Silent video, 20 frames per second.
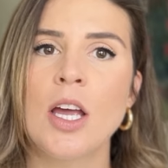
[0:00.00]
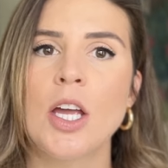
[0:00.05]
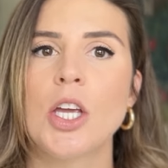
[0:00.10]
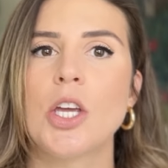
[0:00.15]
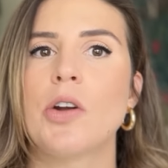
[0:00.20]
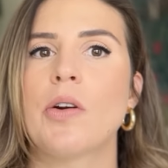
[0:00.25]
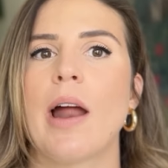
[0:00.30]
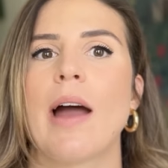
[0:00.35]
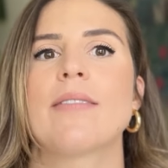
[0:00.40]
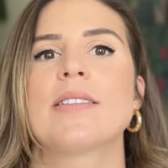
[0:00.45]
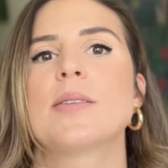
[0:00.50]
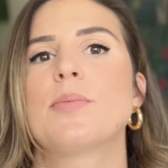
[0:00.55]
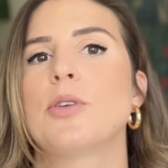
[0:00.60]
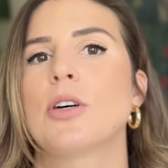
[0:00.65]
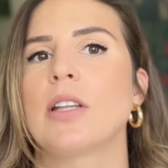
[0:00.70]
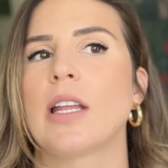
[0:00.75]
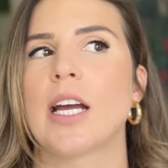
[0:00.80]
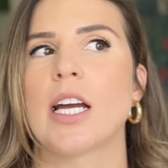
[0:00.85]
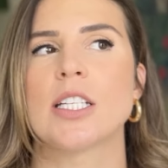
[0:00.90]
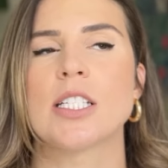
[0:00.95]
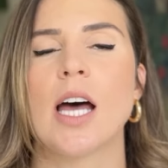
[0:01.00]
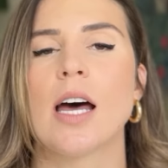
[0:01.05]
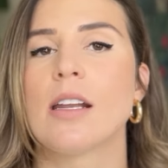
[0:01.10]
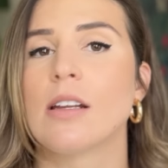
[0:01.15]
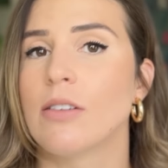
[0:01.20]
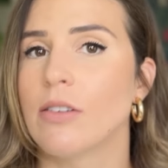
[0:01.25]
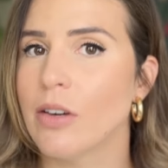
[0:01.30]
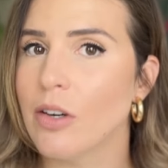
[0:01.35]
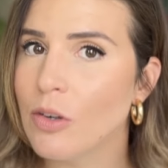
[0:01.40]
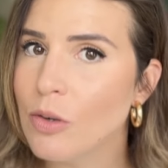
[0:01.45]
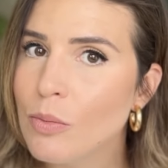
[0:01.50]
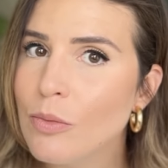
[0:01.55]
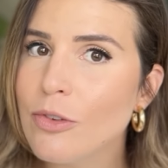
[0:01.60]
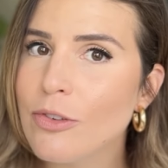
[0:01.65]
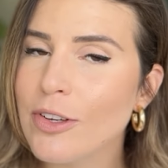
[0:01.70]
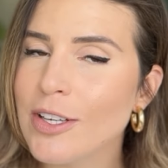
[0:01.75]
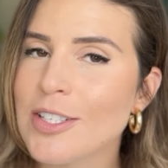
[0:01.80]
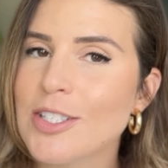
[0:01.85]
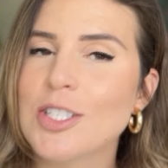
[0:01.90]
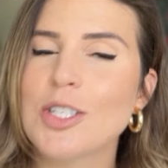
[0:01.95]
You don't have to put like a ton of
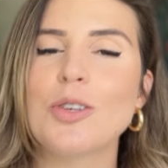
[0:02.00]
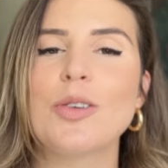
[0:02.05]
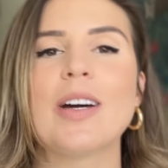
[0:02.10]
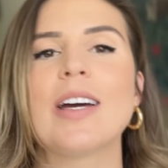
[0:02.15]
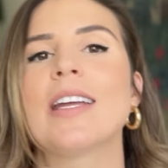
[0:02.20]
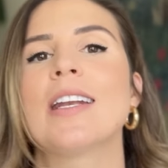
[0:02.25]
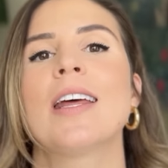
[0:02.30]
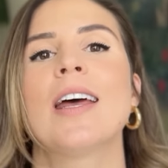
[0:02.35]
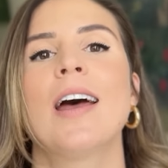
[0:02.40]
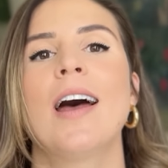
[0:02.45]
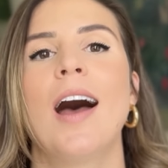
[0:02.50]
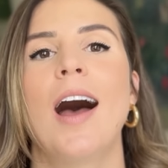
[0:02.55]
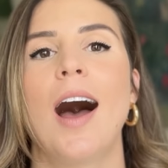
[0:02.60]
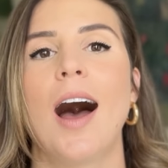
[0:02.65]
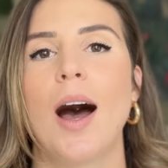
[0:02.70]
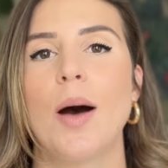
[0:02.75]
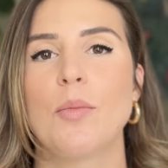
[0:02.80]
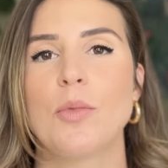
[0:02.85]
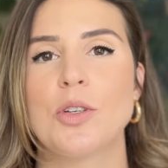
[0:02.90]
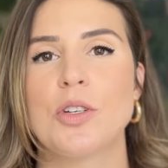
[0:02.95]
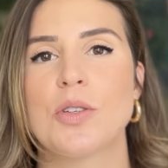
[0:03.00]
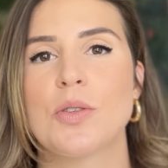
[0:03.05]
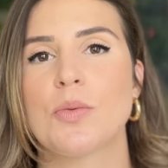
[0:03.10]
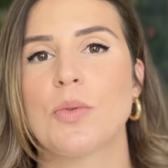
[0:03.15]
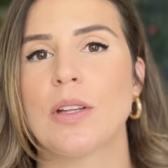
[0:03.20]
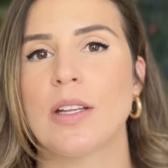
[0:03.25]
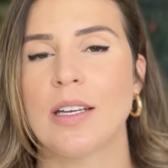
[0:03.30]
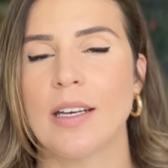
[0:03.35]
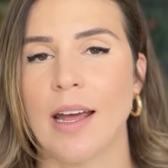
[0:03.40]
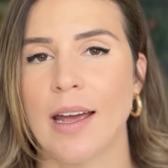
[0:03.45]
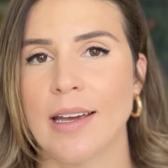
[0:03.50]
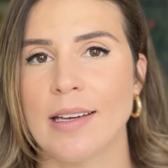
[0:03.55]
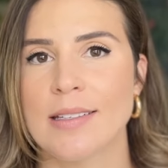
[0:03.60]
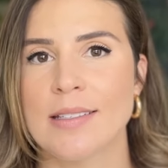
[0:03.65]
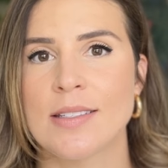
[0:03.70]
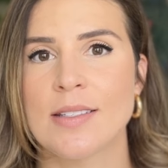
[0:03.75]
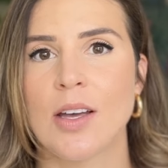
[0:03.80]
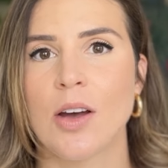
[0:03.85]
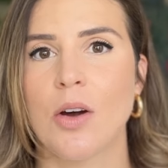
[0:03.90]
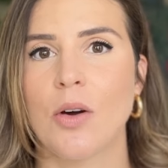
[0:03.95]
oomph into it, which is really
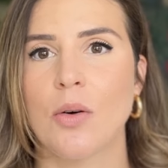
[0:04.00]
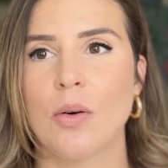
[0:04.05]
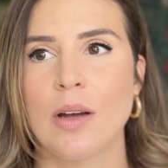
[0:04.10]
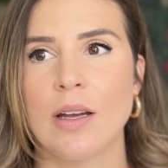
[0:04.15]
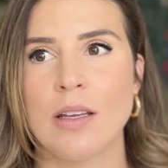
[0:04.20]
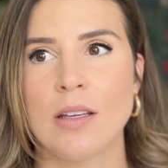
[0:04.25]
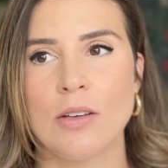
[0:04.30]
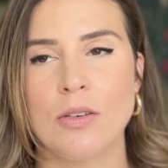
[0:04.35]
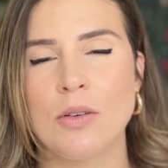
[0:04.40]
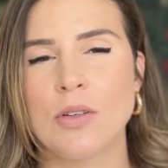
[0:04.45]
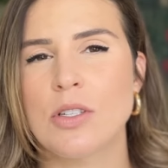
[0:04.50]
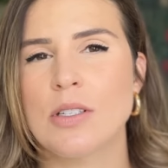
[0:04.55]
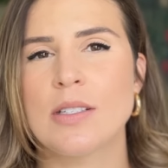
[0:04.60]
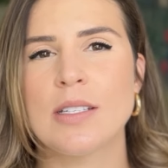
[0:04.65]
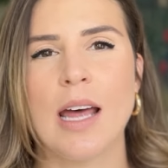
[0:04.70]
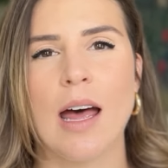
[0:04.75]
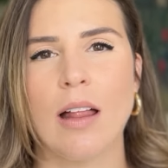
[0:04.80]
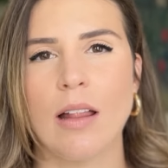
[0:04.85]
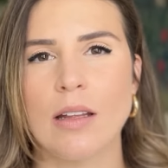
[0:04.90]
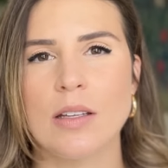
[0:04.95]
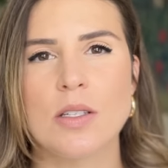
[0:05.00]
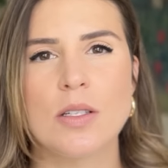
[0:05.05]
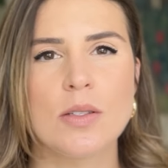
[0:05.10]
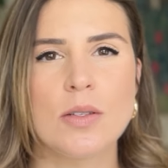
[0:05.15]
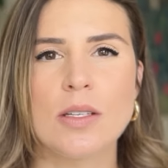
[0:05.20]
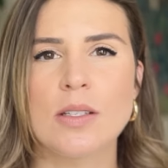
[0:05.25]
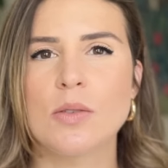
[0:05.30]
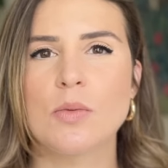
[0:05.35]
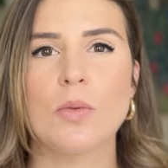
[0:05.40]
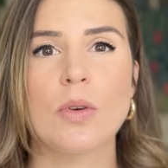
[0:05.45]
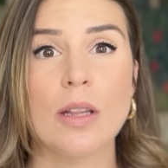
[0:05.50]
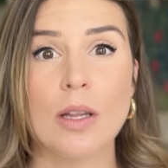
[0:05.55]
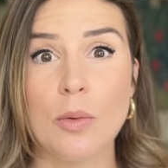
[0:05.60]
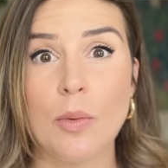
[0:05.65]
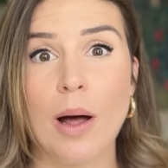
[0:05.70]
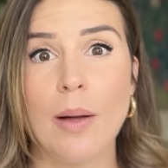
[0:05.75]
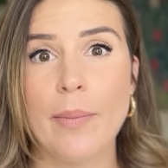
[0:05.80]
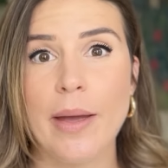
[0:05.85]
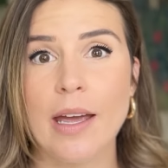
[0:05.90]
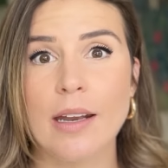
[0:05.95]
nice. So you can just tell it's really
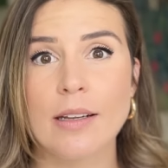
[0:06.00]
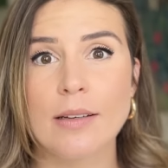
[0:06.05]
well made.